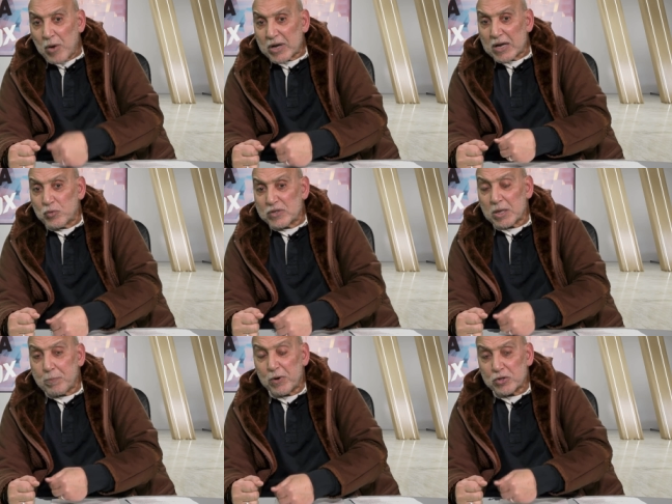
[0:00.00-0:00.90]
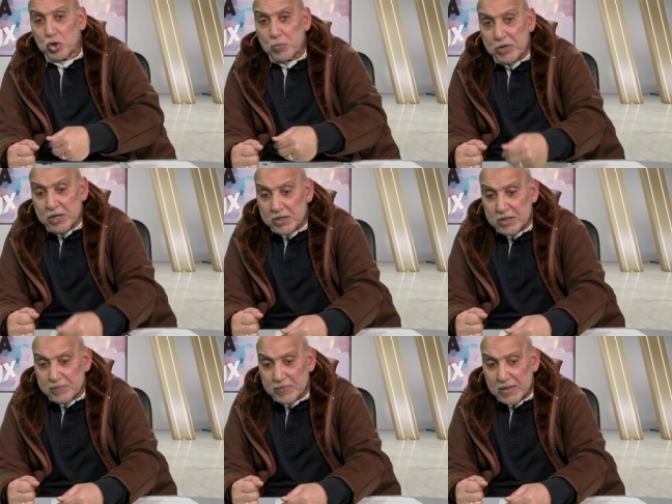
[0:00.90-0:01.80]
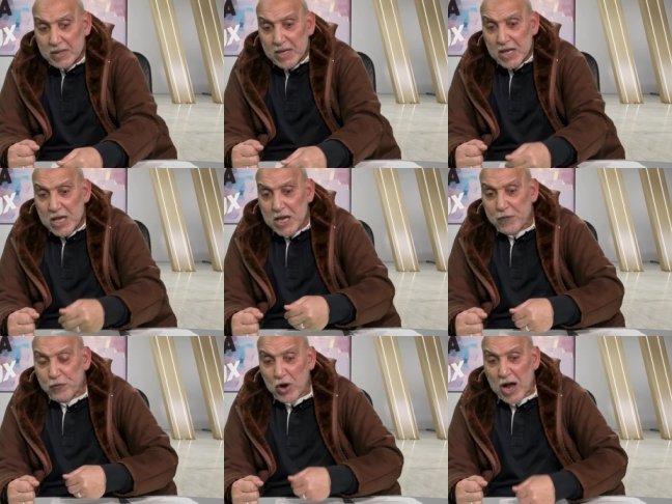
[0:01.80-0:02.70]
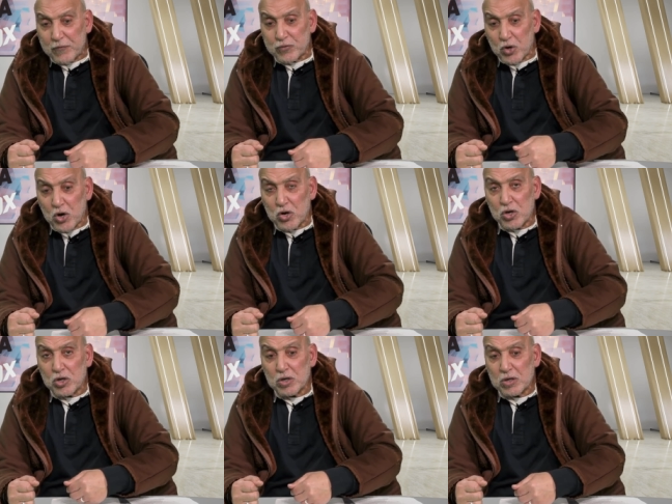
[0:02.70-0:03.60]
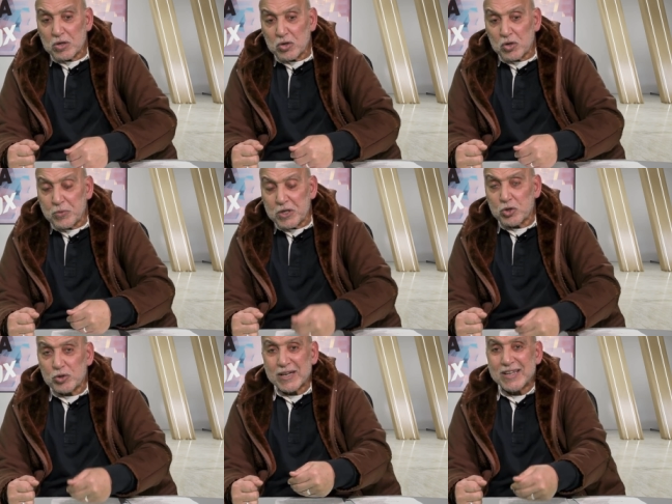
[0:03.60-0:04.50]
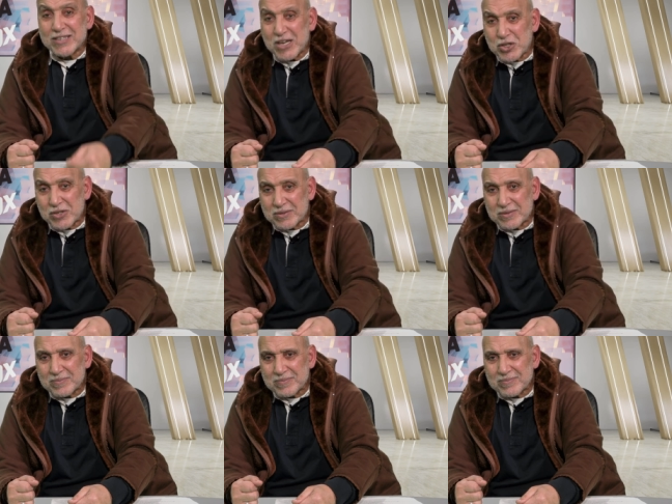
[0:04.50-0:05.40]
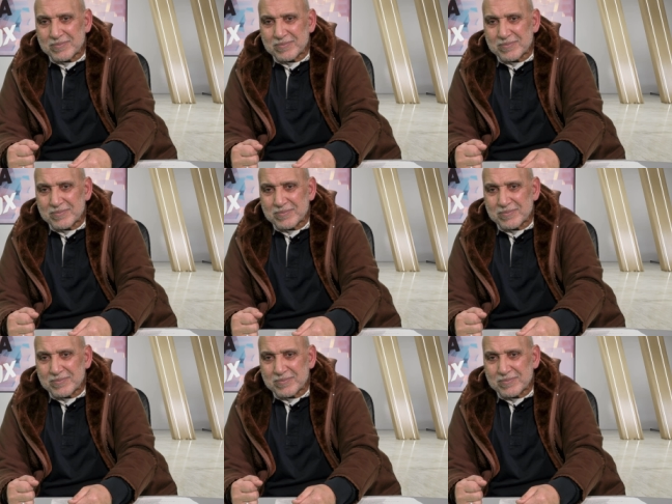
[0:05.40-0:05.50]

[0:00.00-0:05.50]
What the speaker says: How can we support community if we have no community organizations?